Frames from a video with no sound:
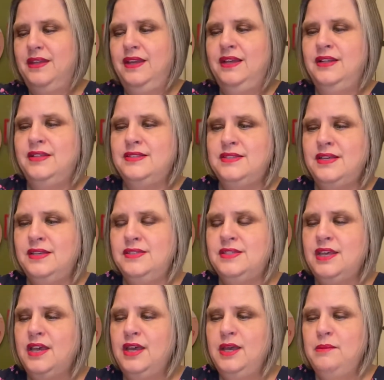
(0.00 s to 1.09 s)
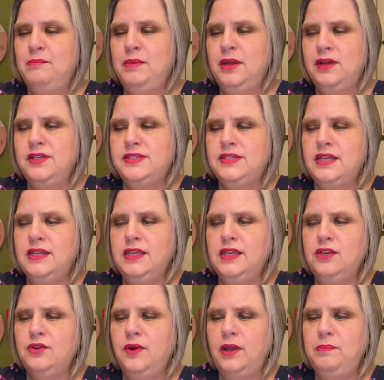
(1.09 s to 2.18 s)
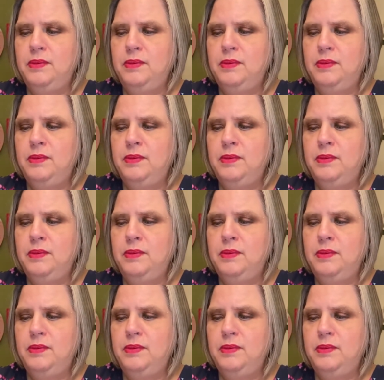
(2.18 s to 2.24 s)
And it says, Mary, sending a great